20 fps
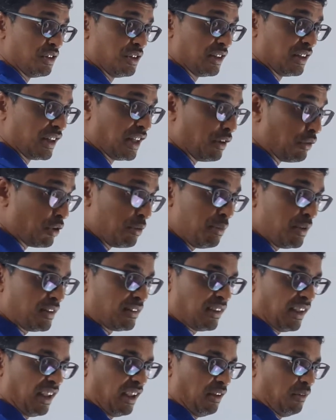They won't be
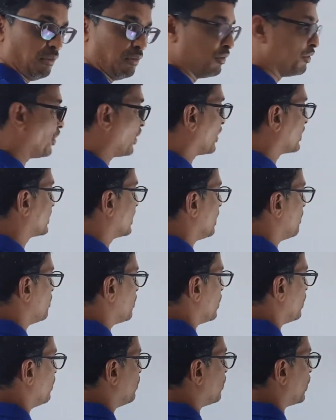same. For
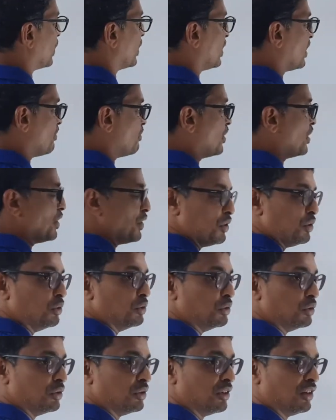example, 1 comma
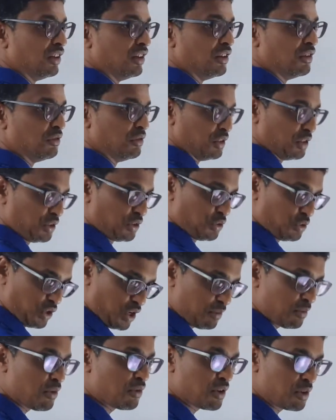2, will 2
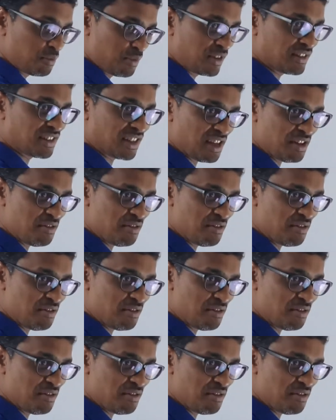comma 1 be same?